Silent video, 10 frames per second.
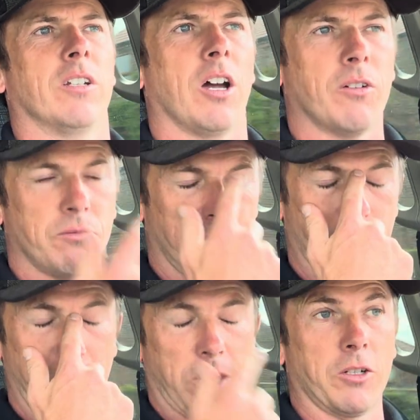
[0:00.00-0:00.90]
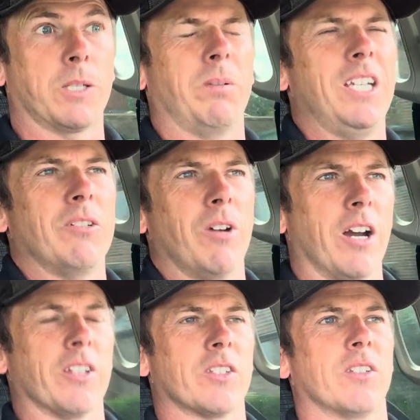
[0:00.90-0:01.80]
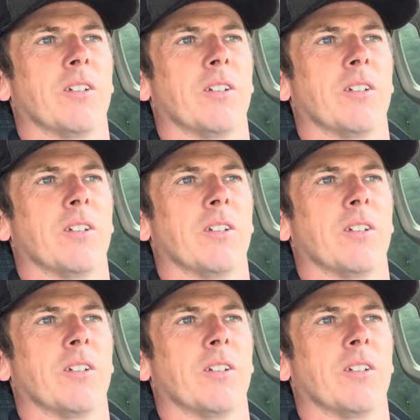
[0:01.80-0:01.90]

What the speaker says: not better speed awareness.